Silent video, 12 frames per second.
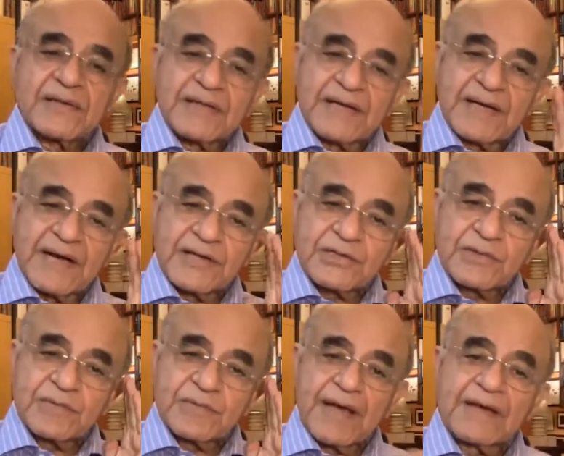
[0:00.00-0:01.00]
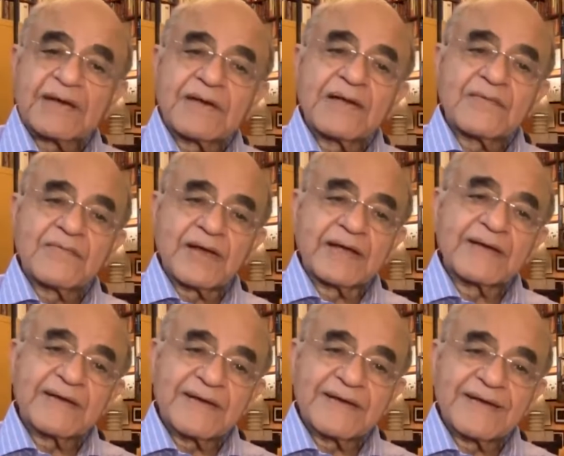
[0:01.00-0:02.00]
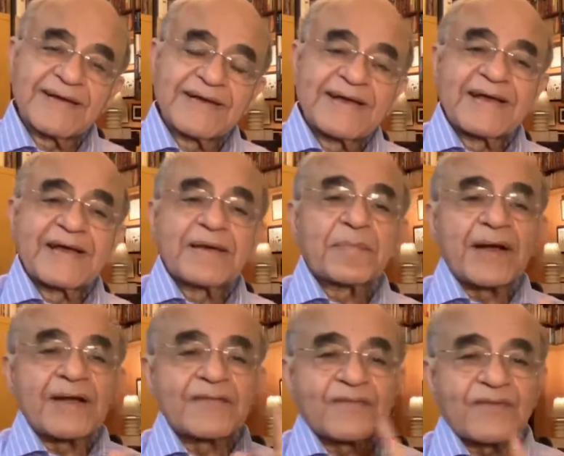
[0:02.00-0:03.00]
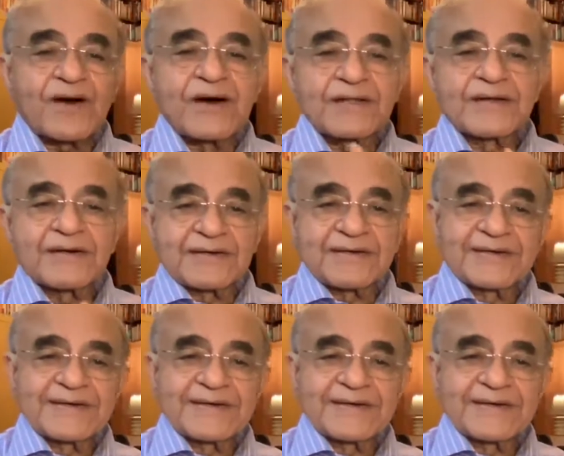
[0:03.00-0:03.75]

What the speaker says: that I should make a living. My father,